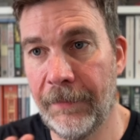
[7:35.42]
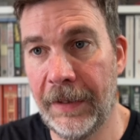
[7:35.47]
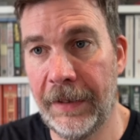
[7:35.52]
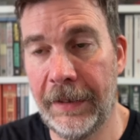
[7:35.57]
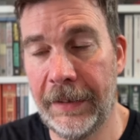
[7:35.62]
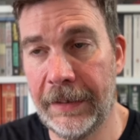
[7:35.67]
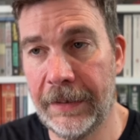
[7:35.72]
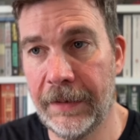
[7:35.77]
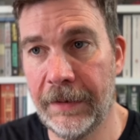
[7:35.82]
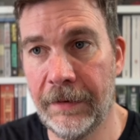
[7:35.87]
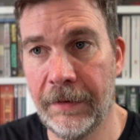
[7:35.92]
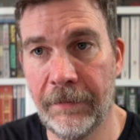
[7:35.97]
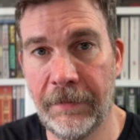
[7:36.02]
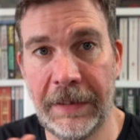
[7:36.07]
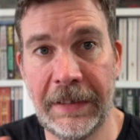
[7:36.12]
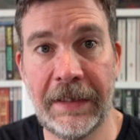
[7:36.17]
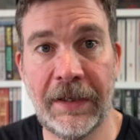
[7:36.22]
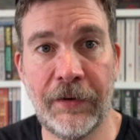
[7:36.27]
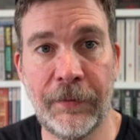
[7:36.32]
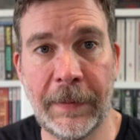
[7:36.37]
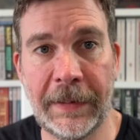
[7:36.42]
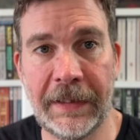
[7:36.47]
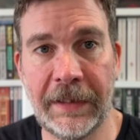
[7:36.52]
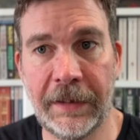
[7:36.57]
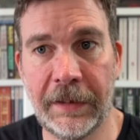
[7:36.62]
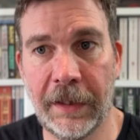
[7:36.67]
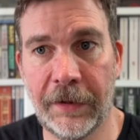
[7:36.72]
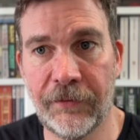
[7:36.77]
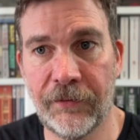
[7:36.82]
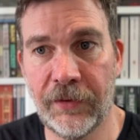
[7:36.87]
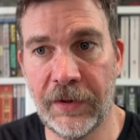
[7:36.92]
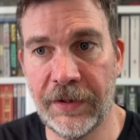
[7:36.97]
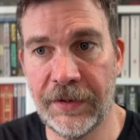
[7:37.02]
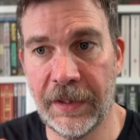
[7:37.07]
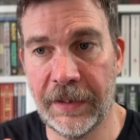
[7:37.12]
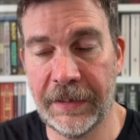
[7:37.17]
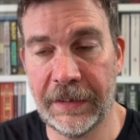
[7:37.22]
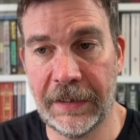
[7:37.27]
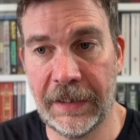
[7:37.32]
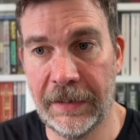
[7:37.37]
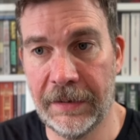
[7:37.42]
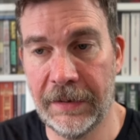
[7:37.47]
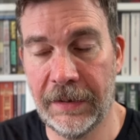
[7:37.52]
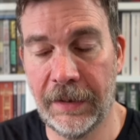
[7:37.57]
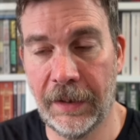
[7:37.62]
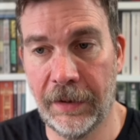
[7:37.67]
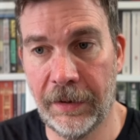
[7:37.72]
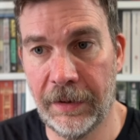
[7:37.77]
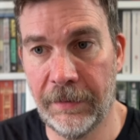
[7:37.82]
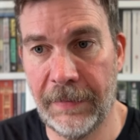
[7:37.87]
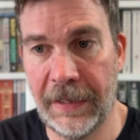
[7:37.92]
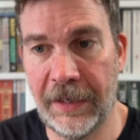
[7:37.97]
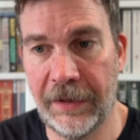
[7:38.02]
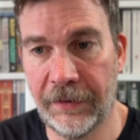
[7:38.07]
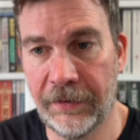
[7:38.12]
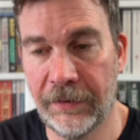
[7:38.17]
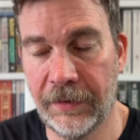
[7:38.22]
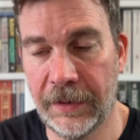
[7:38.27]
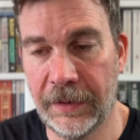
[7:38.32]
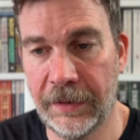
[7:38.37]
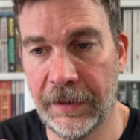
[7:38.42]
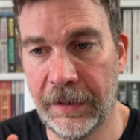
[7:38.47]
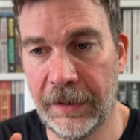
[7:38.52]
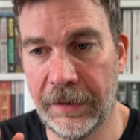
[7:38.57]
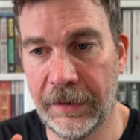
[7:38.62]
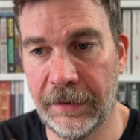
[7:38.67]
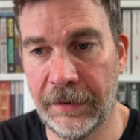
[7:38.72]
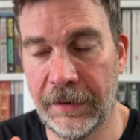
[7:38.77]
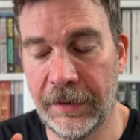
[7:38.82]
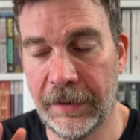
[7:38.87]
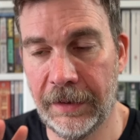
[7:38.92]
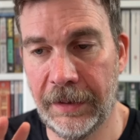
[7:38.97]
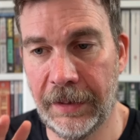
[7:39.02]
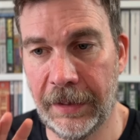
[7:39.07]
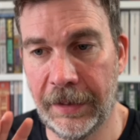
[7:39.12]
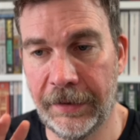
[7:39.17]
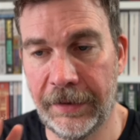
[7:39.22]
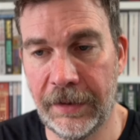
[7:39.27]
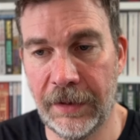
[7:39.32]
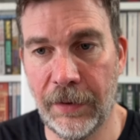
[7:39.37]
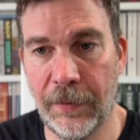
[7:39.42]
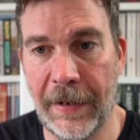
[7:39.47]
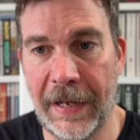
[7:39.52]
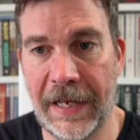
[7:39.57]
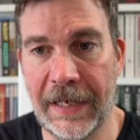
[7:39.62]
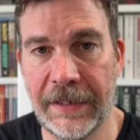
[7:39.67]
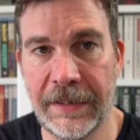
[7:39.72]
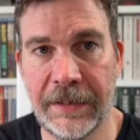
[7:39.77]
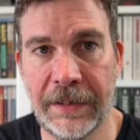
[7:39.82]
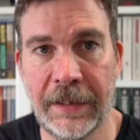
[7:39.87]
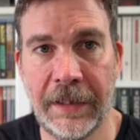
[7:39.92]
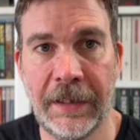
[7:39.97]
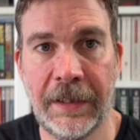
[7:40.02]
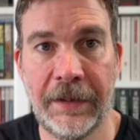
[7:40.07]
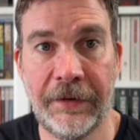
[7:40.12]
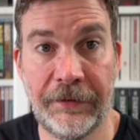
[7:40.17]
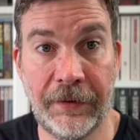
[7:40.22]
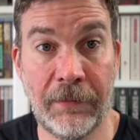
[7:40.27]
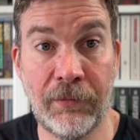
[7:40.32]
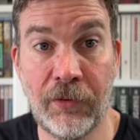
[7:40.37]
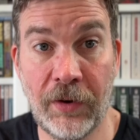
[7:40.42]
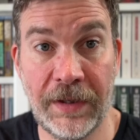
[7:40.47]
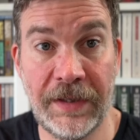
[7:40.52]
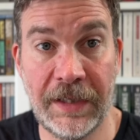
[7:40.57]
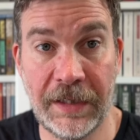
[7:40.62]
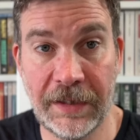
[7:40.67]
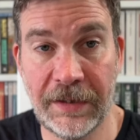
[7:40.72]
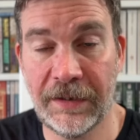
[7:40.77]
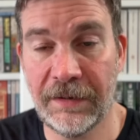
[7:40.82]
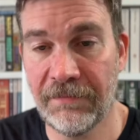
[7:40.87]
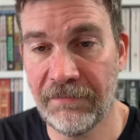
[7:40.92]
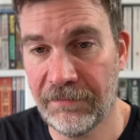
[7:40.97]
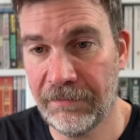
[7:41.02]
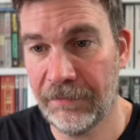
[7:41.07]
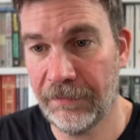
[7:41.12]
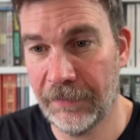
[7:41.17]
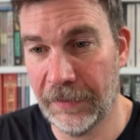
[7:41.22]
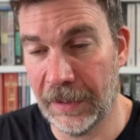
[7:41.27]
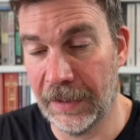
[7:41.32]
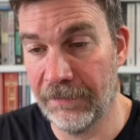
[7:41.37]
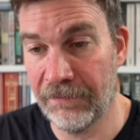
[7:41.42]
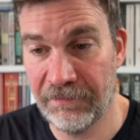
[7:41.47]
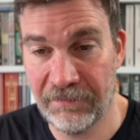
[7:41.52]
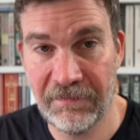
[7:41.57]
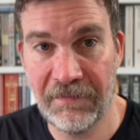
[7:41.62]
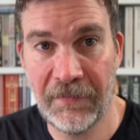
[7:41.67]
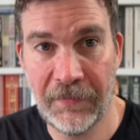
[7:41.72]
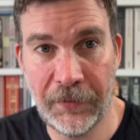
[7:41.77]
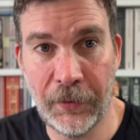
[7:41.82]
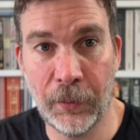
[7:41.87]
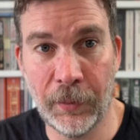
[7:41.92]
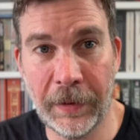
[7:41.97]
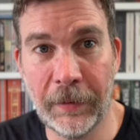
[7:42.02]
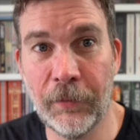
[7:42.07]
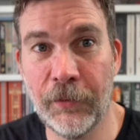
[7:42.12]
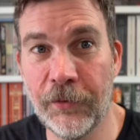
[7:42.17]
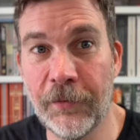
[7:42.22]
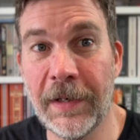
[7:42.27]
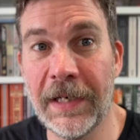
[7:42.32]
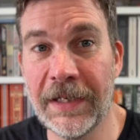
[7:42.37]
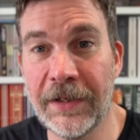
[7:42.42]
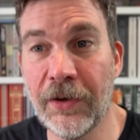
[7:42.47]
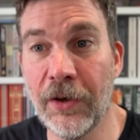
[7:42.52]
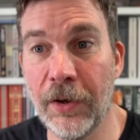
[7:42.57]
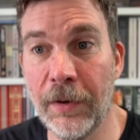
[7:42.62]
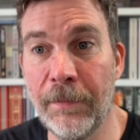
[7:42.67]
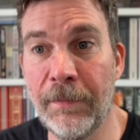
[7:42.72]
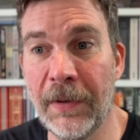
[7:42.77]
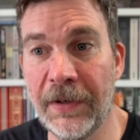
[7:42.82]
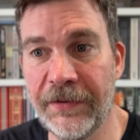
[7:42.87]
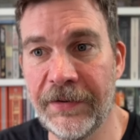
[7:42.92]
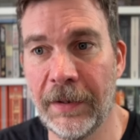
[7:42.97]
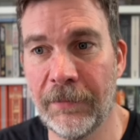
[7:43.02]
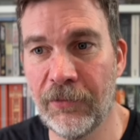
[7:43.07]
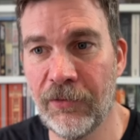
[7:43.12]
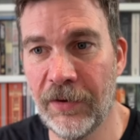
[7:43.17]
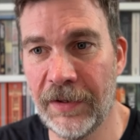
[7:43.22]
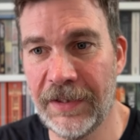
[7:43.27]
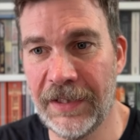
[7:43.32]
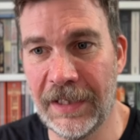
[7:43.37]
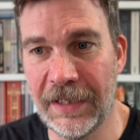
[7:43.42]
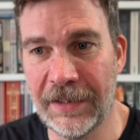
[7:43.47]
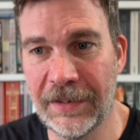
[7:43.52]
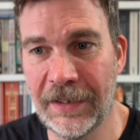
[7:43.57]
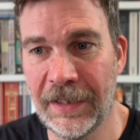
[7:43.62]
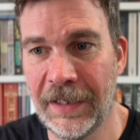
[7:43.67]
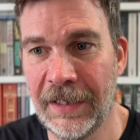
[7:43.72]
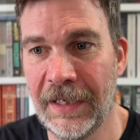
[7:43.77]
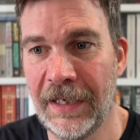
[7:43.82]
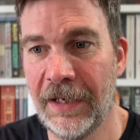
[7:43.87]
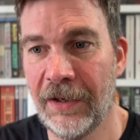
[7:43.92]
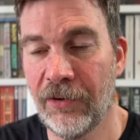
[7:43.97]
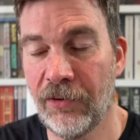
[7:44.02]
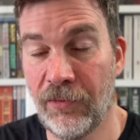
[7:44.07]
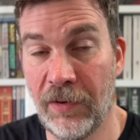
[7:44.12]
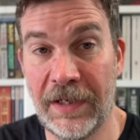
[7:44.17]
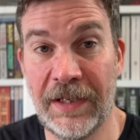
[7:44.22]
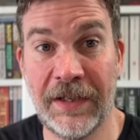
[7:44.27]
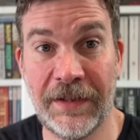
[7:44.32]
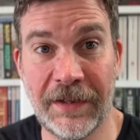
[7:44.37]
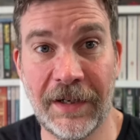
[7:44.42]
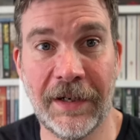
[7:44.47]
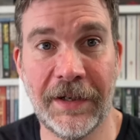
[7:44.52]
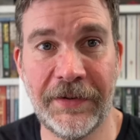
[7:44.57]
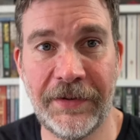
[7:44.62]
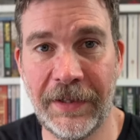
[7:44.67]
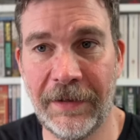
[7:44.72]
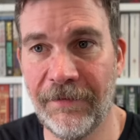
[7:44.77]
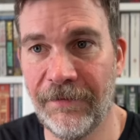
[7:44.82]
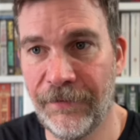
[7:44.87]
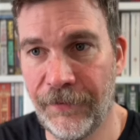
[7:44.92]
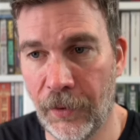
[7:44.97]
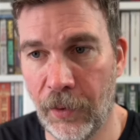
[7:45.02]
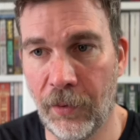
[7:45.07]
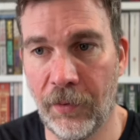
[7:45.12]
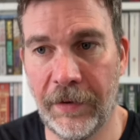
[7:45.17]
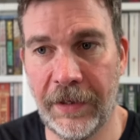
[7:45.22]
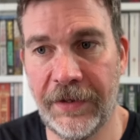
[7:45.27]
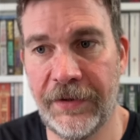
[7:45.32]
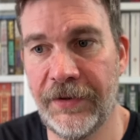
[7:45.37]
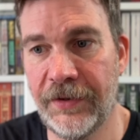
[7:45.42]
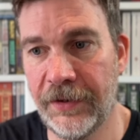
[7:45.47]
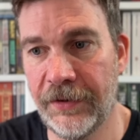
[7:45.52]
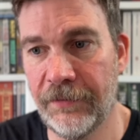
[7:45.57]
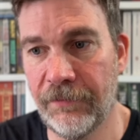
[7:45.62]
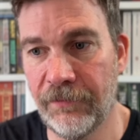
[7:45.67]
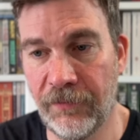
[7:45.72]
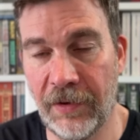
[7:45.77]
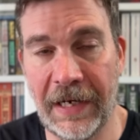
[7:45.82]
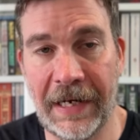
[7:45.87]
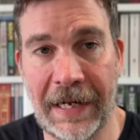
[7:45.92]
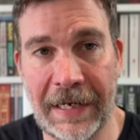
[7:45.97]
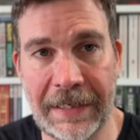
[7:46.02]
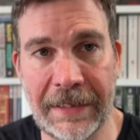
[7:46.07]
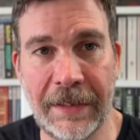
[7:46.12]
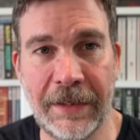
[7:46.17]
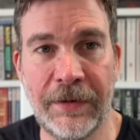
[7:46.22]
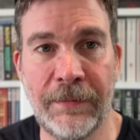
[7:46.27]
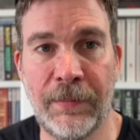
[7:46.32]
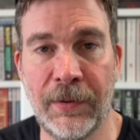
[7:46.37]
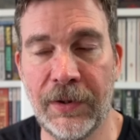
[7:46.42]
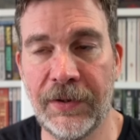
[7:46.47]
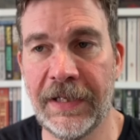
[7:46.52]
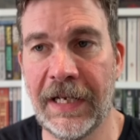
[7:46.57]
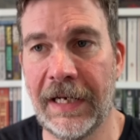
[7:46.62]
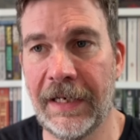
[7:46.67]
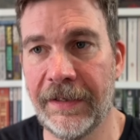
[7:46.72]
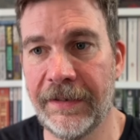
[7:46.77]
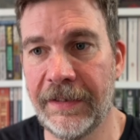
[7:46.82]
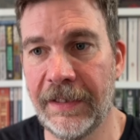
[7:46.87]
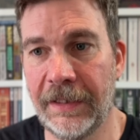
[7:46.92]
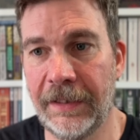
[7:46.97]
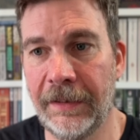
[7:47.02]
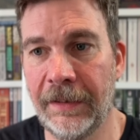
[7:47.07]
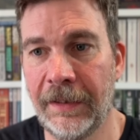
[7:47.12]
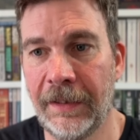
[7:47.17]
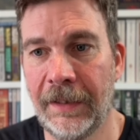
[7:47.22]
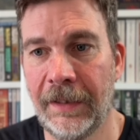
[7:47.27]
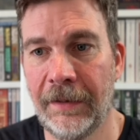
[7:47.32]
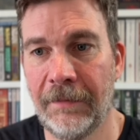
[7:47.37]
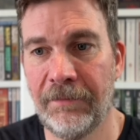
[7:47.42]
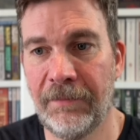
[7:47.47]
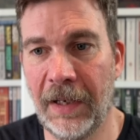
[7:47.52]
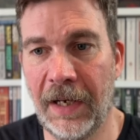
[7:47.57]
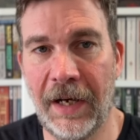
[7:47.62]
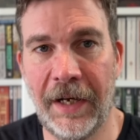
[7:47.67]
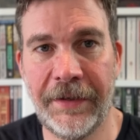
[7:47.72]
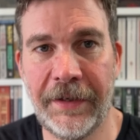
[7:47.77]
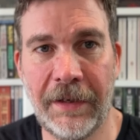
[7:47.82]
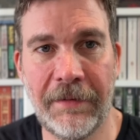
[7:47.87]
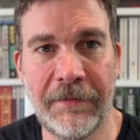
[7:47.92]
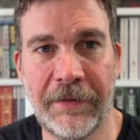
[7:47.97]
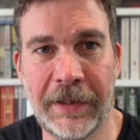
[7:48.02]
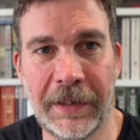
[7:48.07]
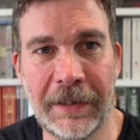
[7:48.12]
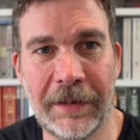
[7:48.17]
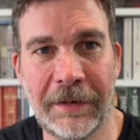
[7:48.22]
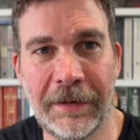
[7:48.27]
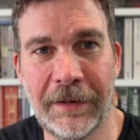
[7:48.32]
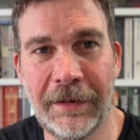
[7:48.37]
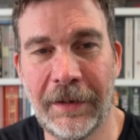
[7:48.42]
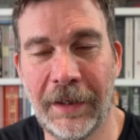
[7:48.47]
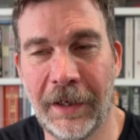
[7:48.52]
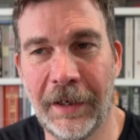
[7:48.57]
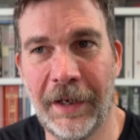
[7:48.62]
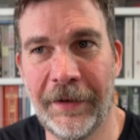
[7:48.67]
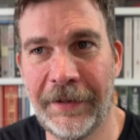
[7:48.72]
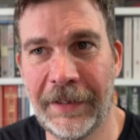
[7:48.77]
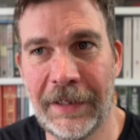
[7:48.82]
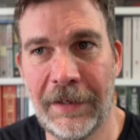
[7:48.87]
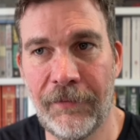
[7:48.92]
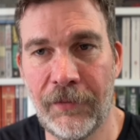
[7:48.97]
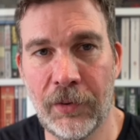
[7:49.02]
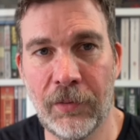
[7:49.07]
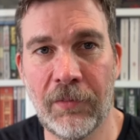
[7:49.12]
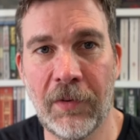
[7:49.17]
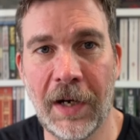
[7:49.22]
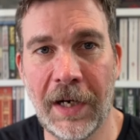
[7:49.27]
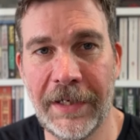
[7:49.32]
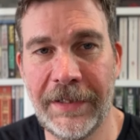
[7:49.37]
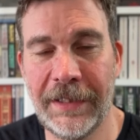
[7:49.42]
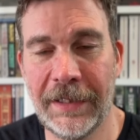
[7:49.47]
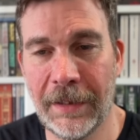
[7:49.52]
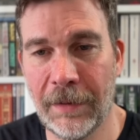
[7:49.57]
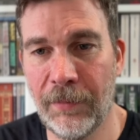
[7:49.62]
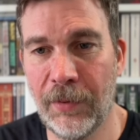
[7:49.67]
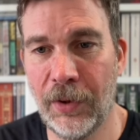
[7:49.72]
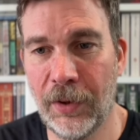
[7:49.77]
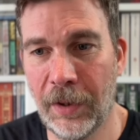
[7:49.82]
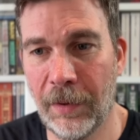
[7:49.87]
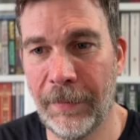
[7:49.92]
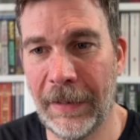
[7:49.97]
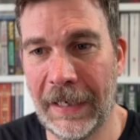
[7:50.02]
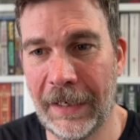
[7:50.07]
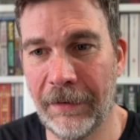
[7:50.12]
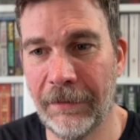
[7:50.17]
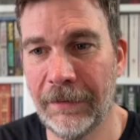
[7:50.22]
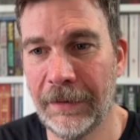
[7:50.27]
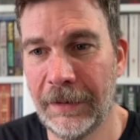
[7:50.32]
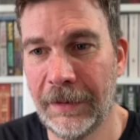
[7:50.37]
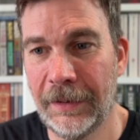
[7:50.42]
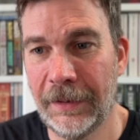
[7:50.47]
English speaking countries, I think in America and the US, some critics, you know, thought it was really good, but some critics criticised it for its just relentless brutality. But I don't think, you know, I think if you're writing a book about